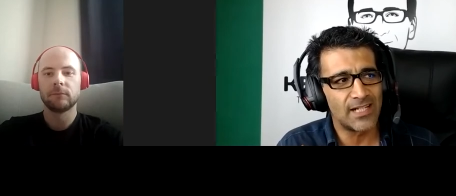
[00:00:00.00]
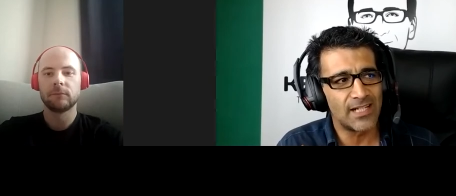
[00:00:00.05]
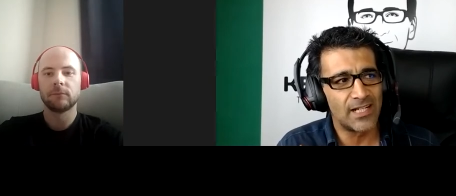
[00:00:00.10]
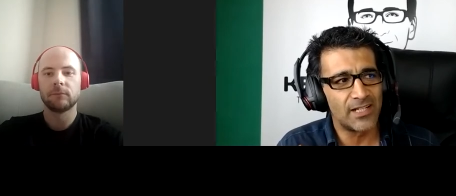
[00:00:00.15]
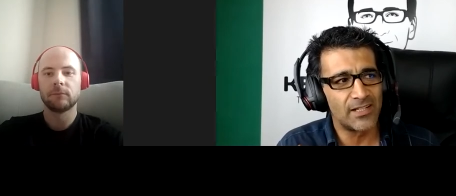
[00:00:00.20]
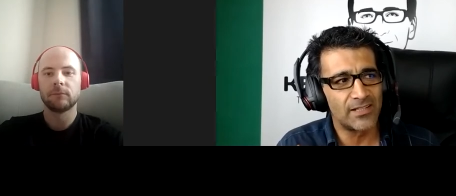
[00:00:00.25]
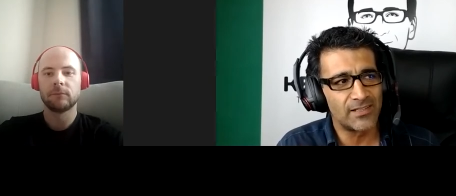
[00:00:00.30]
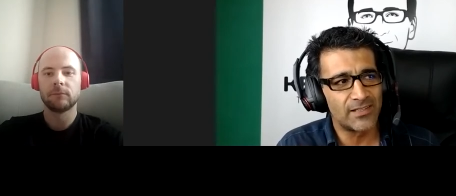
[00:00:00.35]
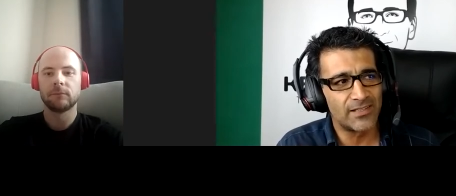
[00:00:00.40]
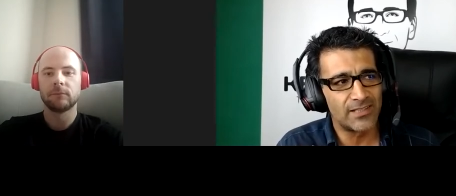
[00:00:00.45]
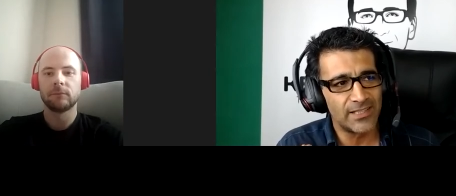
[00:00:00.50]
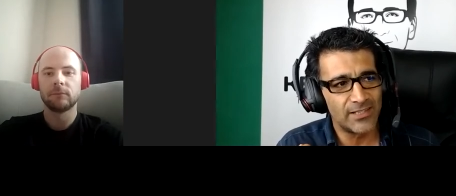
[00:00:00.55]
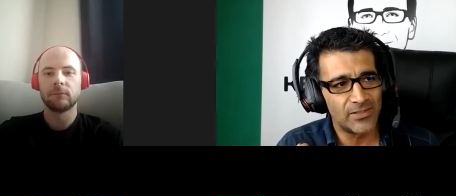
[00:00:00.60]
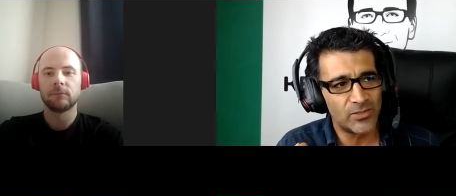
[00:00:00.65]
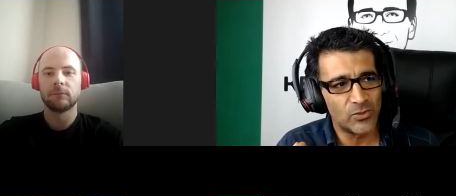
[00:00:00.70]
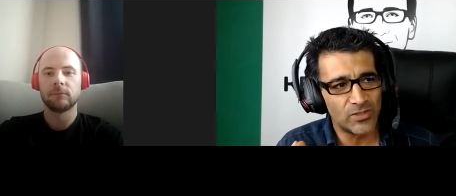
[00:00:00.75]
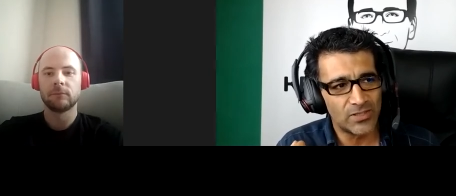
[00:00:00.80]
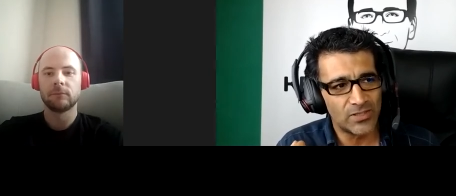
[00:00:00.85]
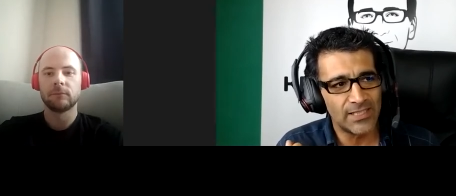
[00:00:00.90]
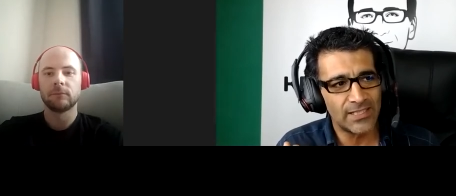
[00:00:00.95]
Speaker 1: uh,
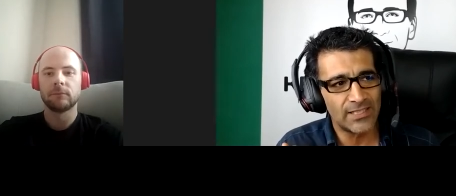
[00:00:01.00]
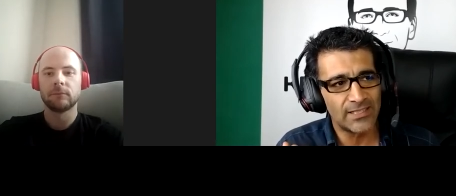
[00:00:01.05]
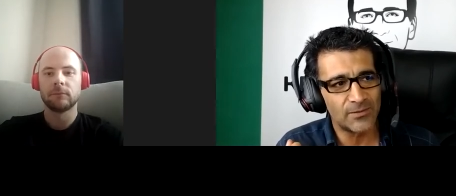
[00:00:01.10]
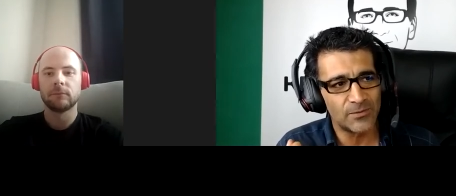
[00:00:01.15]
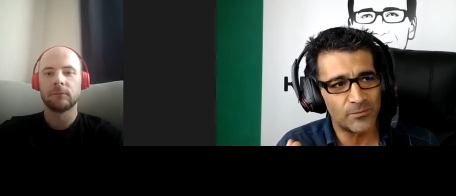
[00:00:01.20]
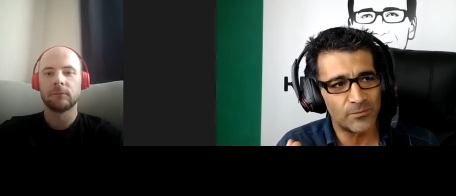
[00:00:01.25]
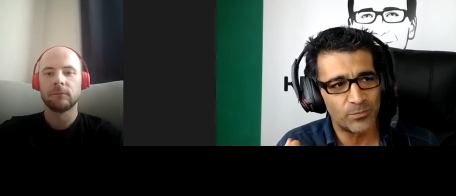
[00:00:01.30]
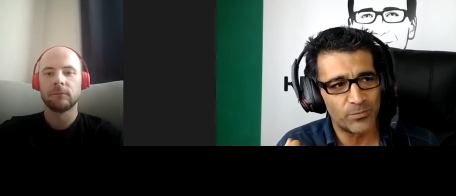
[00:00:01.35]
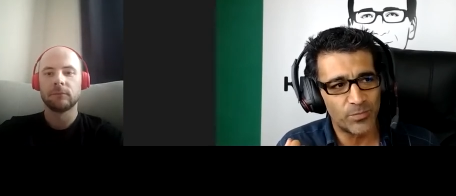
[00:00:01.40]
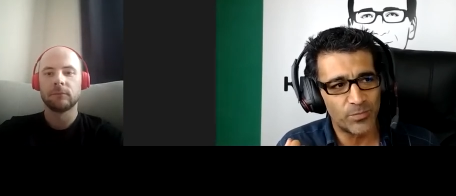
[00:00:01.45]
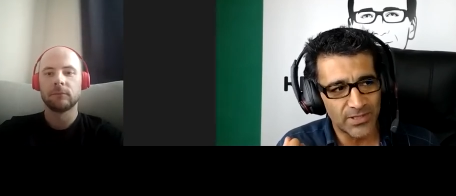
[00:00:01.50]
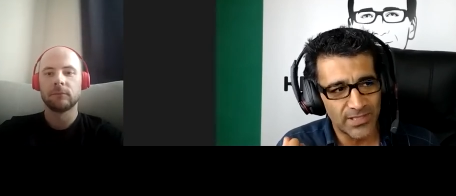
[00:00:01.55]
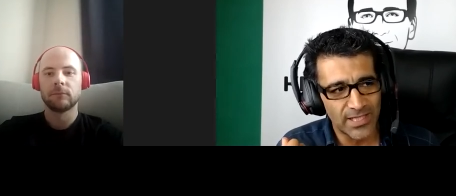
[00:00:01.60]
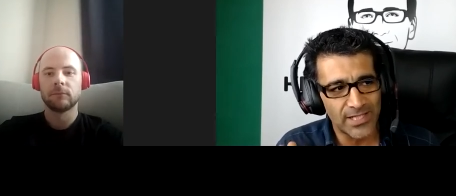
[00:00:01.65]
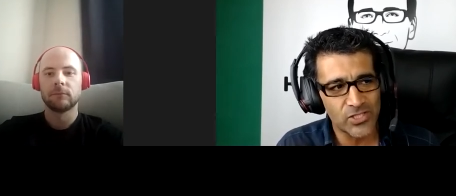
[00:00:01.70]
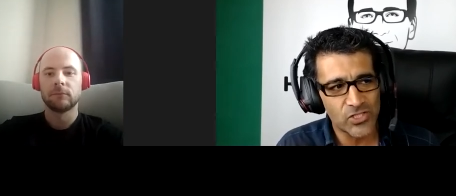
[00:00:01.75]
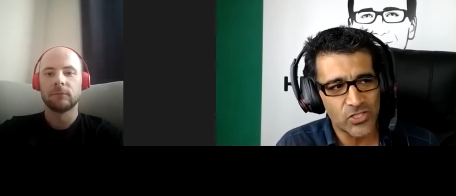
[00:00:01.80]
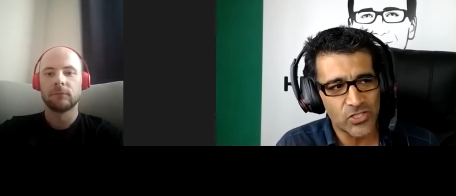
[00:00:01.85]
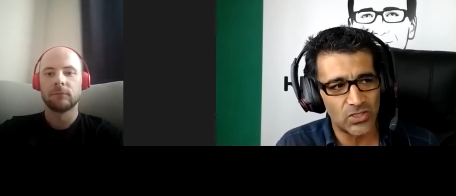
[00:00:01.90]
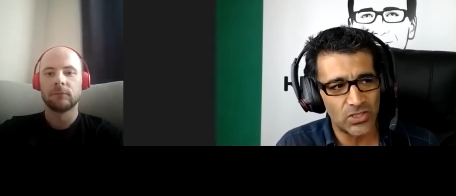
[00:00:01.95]
think? You think
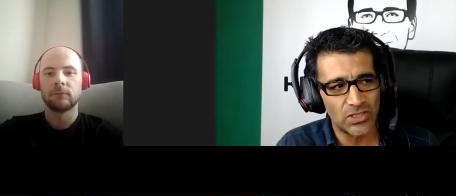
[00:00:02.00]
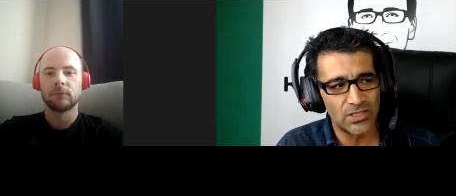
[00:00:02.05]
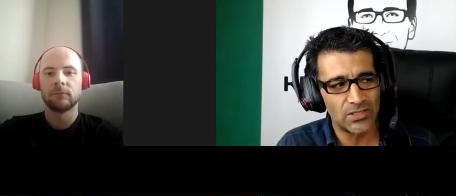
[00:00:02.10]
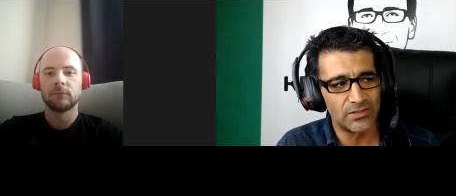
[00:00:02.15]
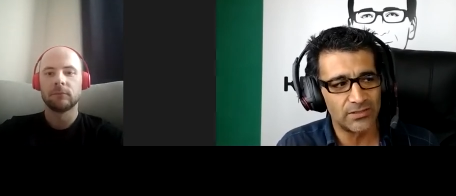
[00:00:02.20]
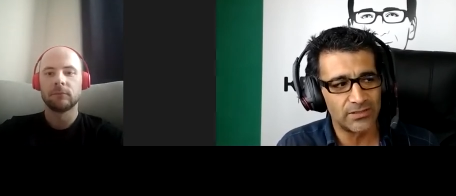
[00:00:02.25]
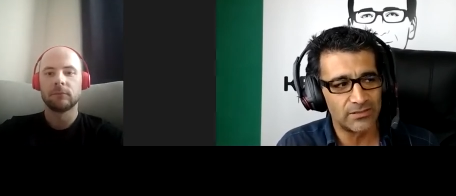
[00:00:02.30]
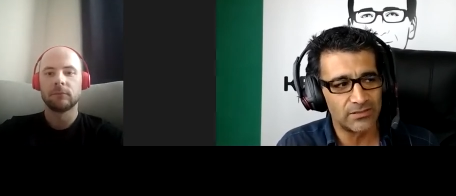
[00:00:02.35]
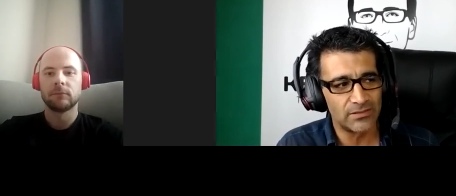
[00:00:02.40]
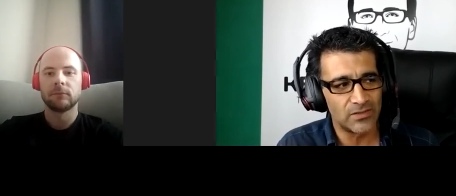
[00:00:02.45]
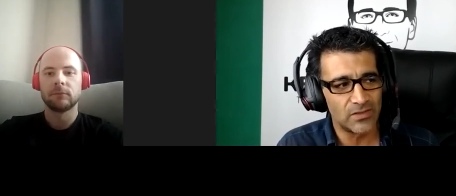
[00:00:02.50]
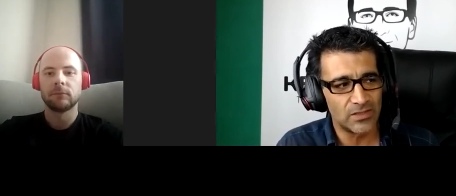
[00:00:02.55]
potential,